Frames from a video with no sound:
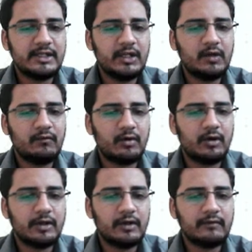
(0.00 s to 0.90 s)
log n
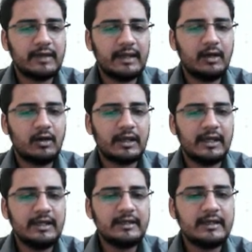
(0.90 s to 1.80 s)
instead of
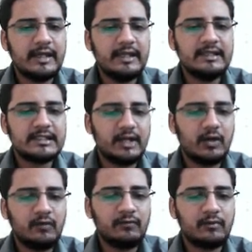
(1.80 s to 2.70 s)
order of
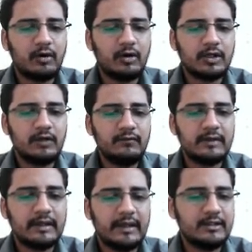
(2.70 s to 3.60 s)
n square.
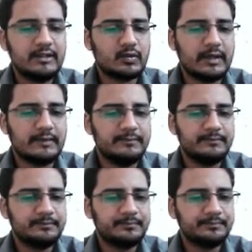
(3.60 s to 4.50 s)
Now
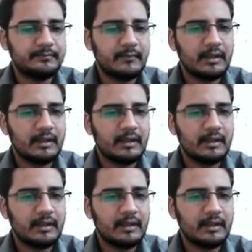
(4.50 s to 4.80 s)
let's write